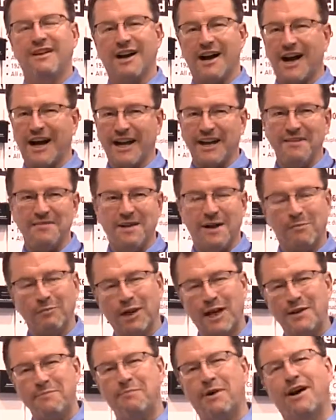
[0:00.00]
Hi, I'm
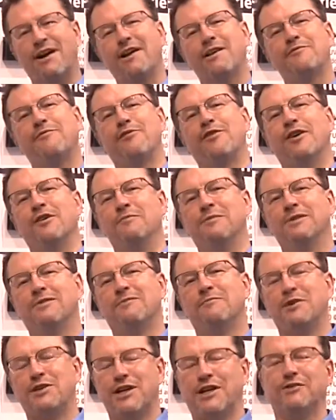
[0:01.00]
Len Pond from
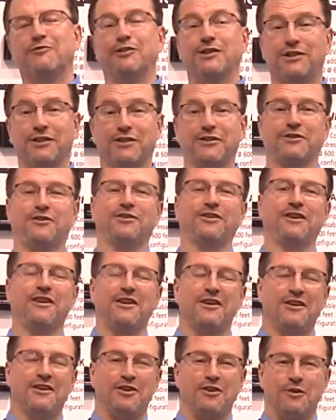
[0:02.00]
Magenta Research.
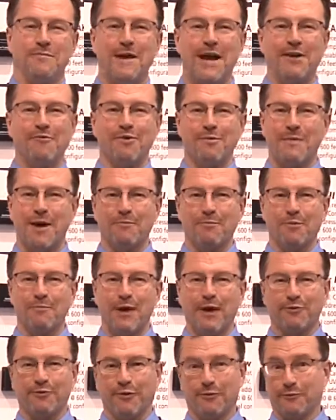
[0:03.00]
You may remember
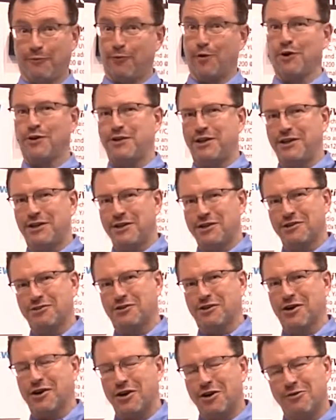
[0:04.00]
me from 14 years
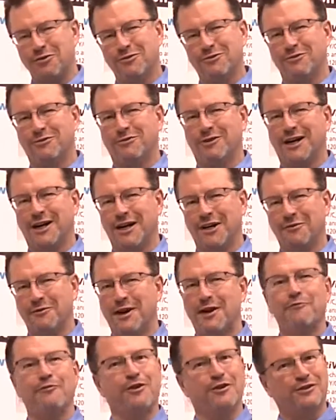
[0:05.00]
ago
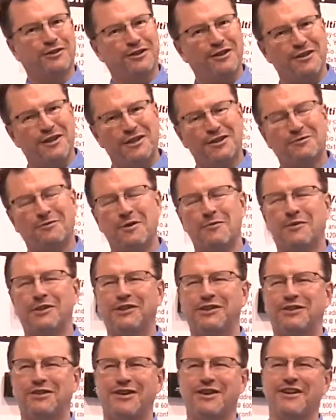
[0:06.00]
when I first did this, when we
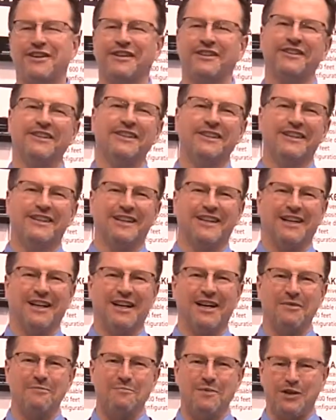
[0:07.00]
started
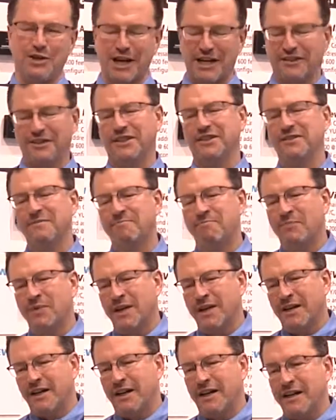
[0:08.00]
Magenta.
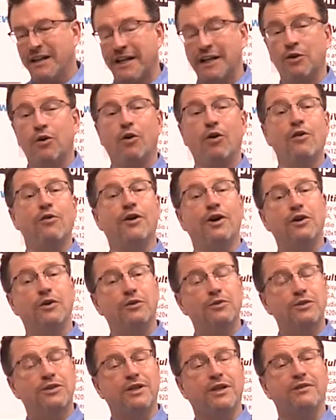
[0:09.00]
In all
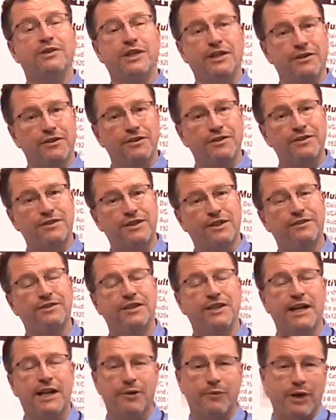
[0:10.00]
those years since
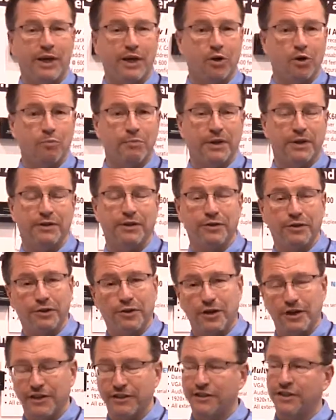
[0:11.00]
the day we opened the
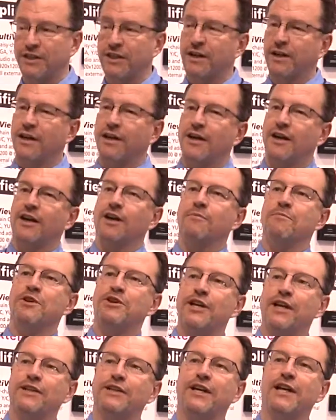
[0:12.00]
doors,
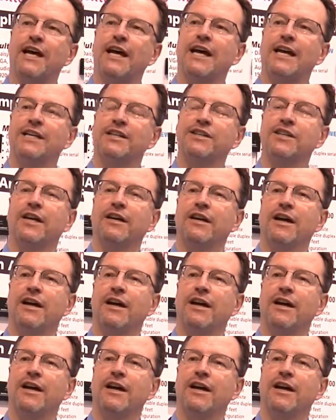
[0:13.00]
Magenta has